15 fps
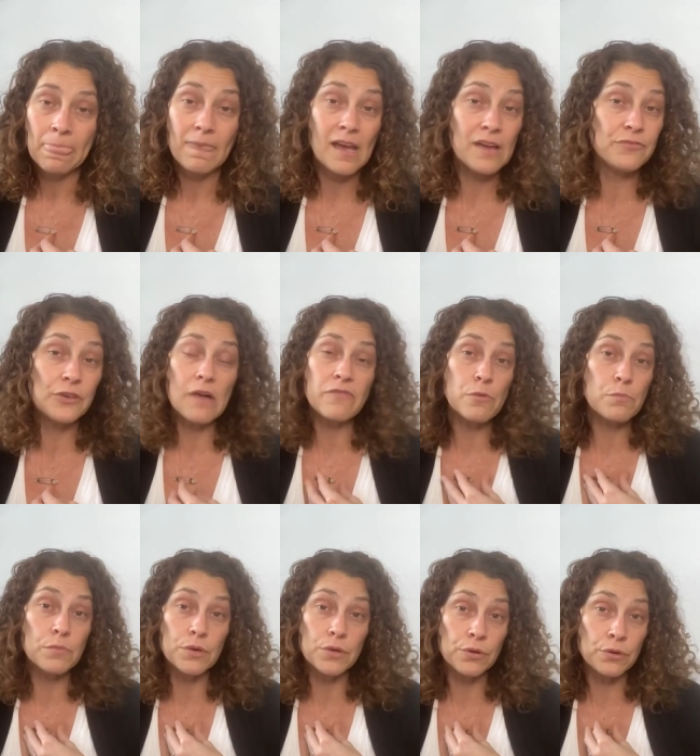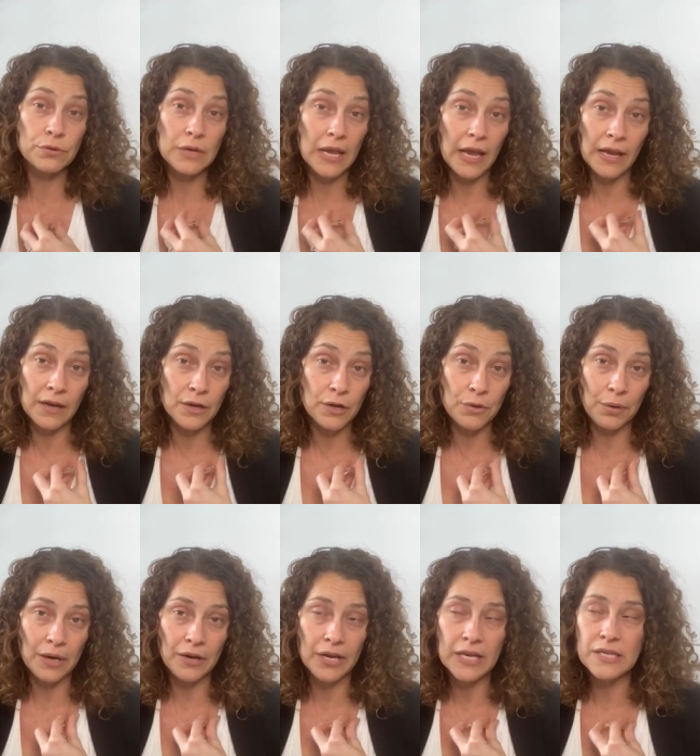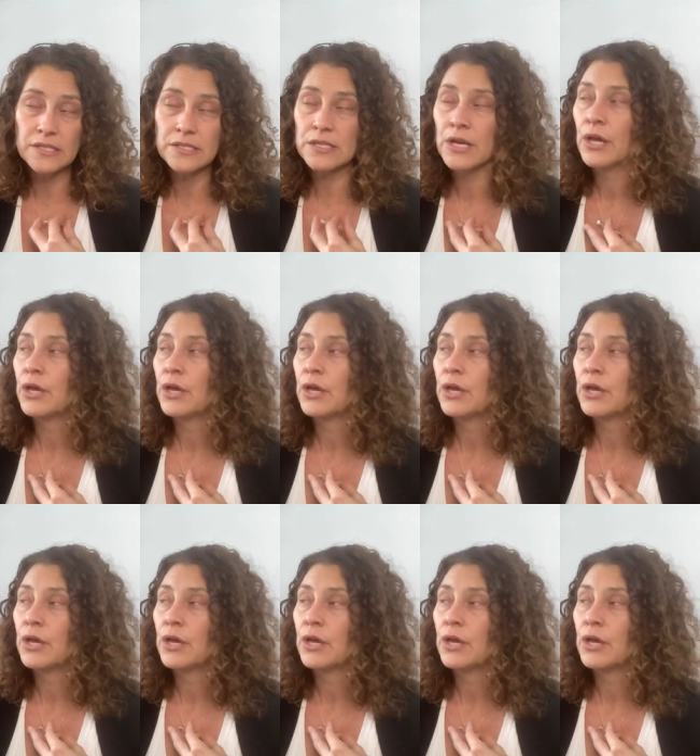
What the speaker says: If you have a moon in Aquarius,